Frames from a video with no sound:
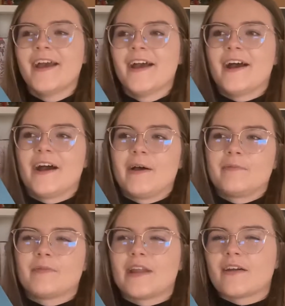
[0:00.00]

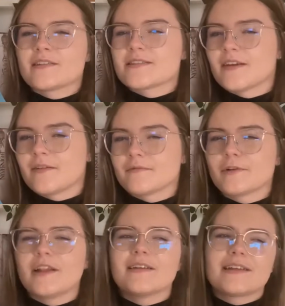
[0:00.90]
Now it's not,
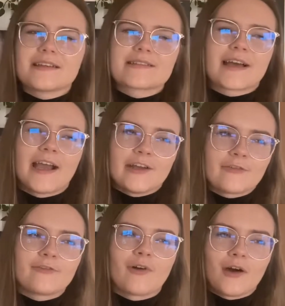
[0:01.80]
well, it is kind of
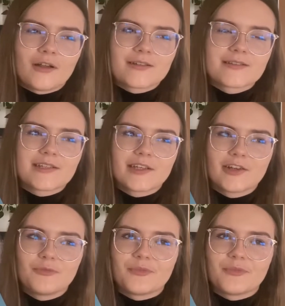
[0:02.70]
fall still,